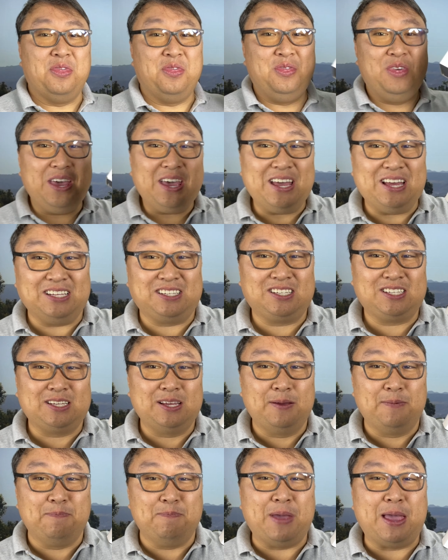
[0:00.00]
This
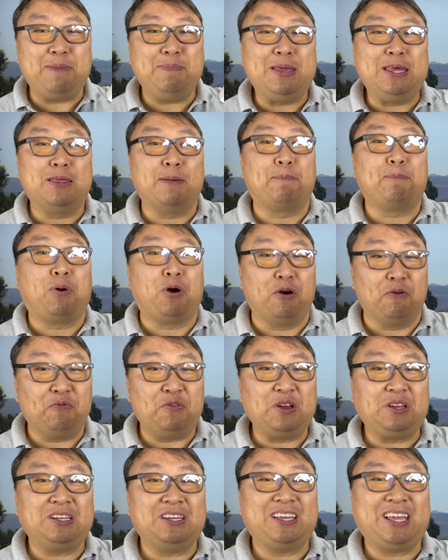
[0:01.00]
may be the
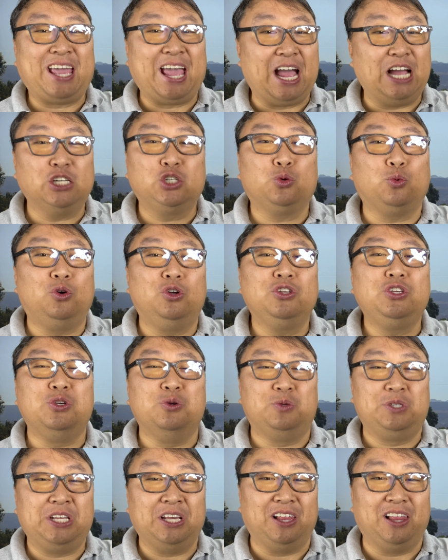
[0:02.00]
perfect casual
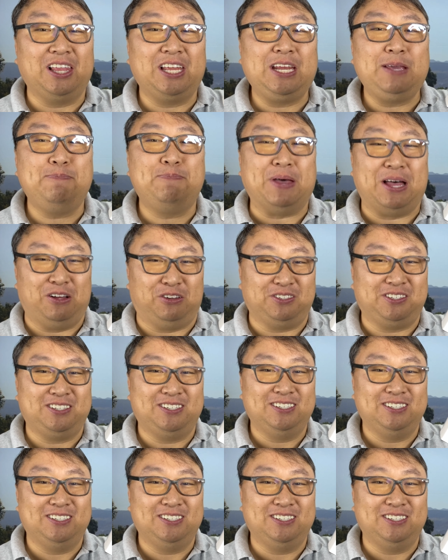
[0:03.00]
utility belt.